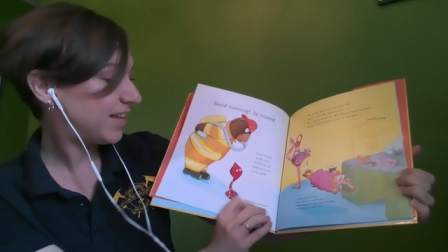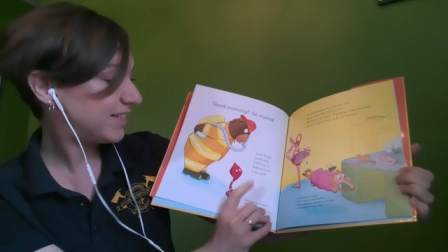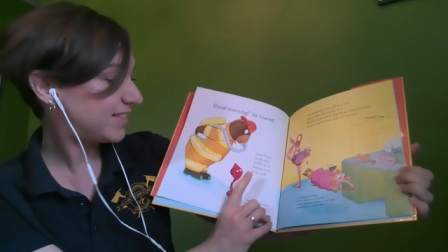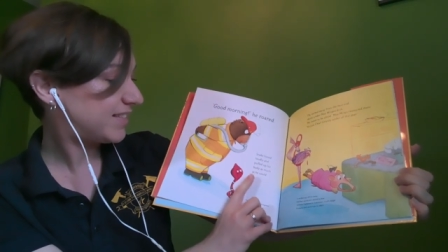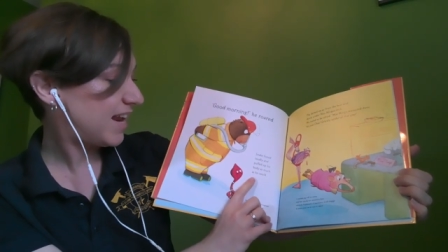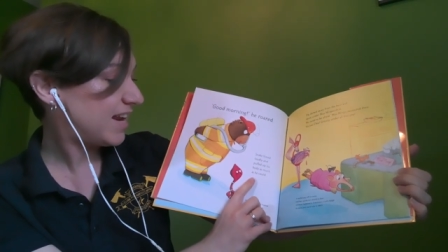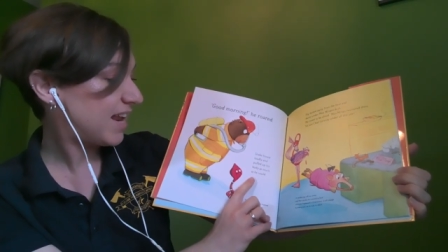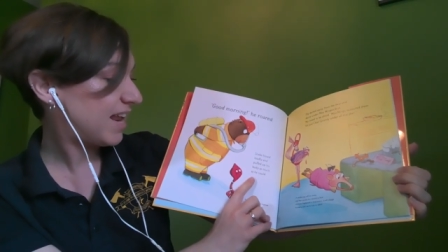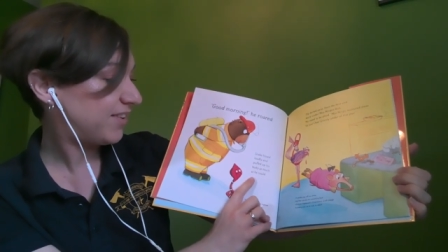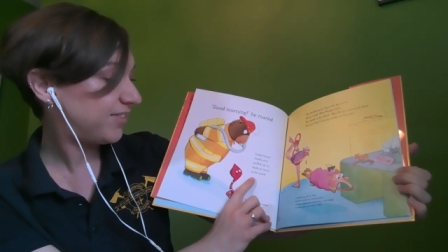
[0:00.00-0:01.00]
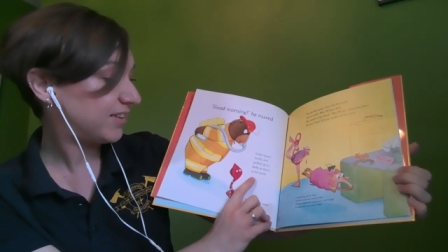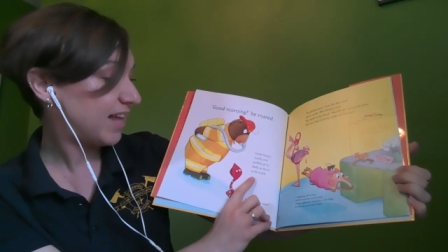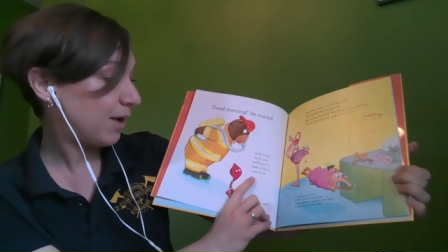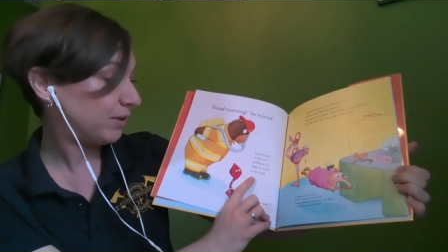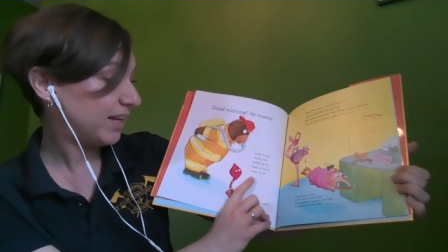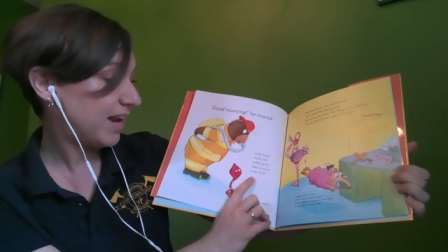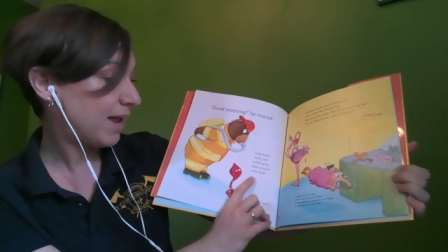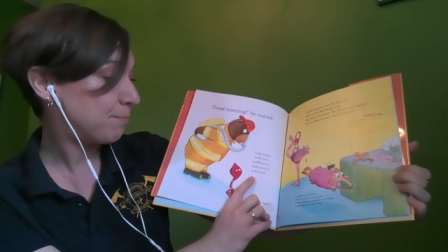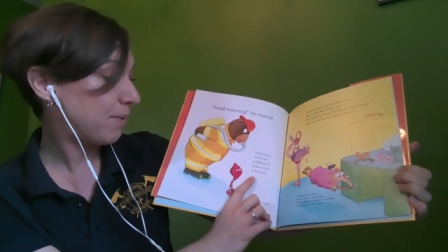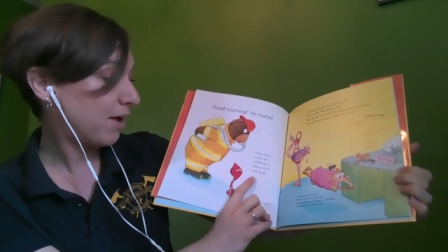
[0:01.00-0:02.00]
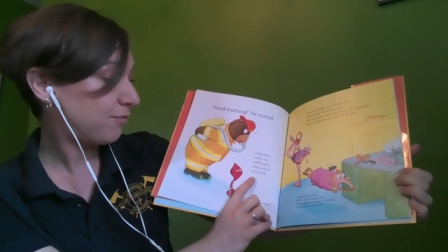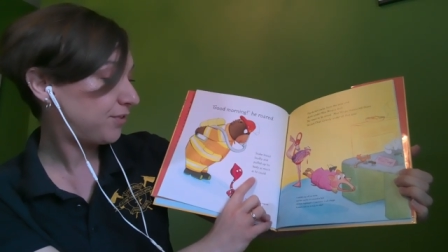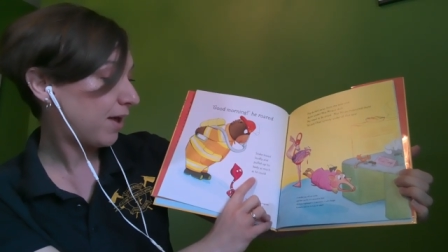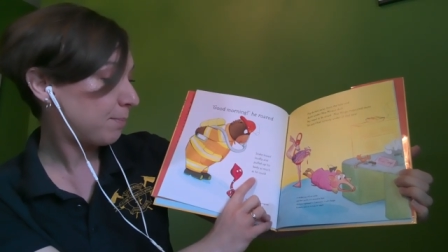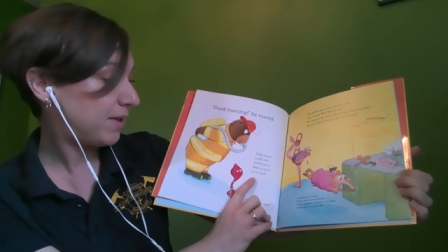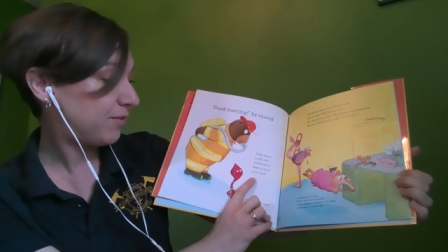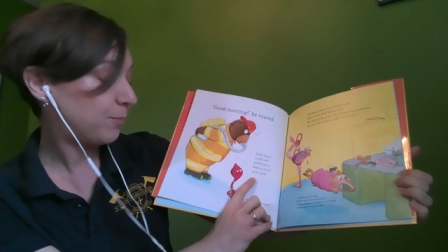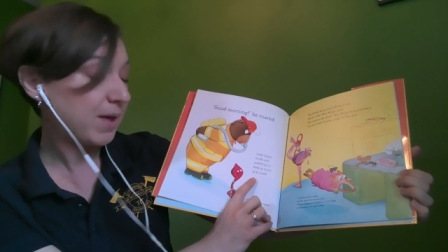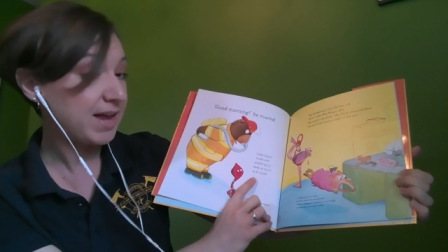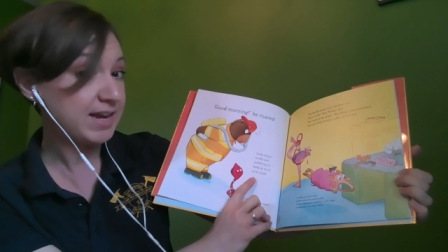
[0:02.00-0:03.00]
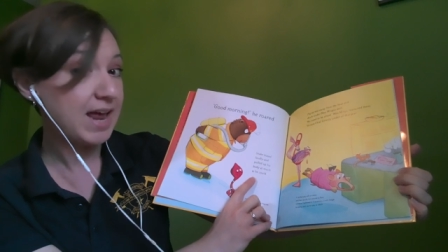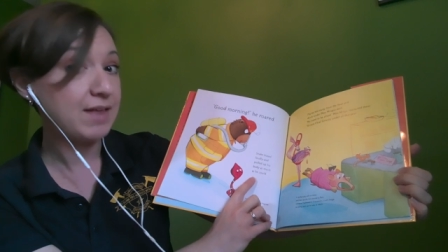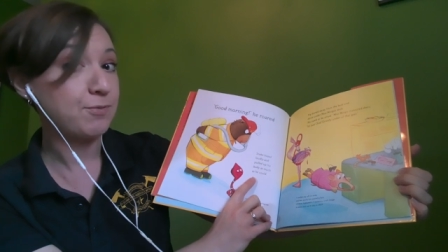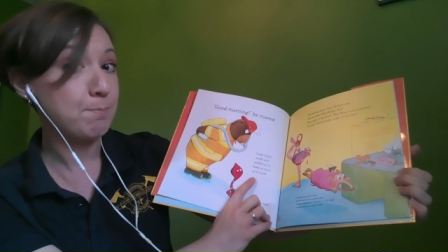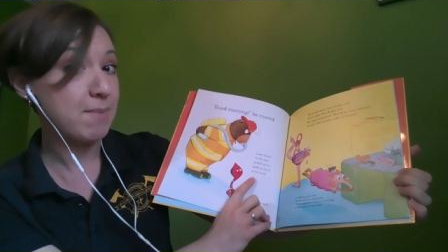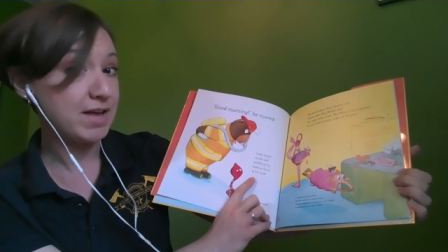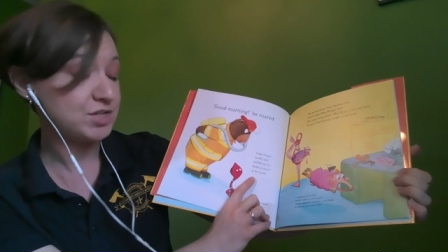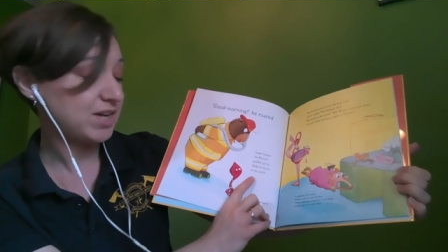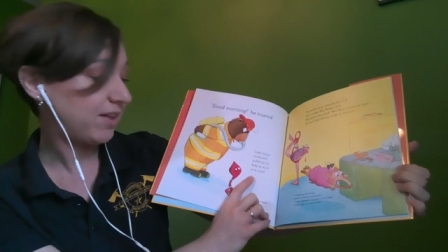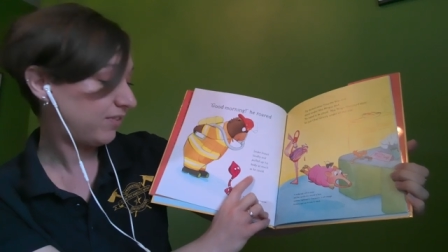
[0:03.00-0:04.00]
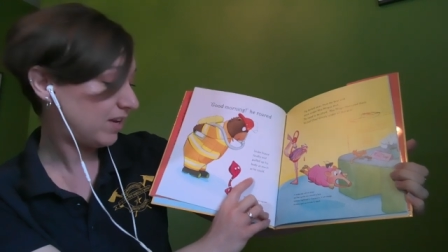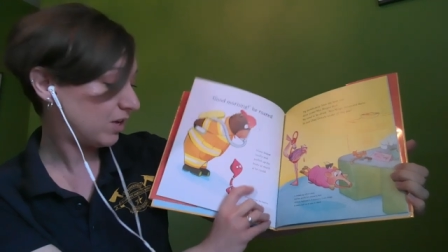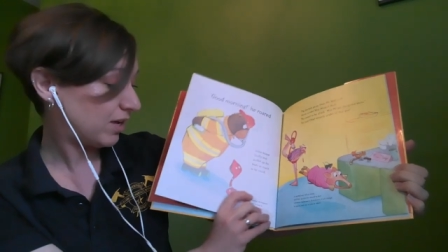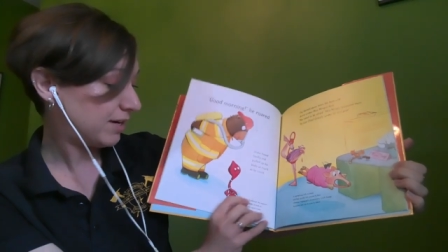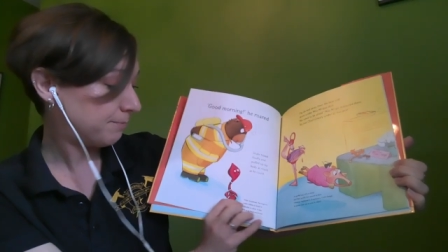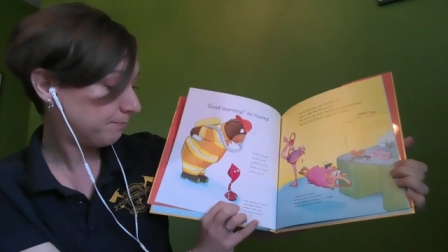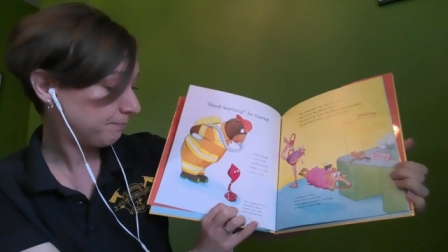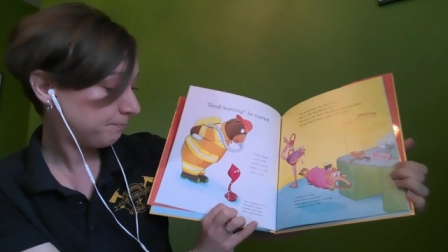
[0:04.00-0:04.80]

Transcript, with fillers: Snake hissed loudly and puffed up his body as much as he could.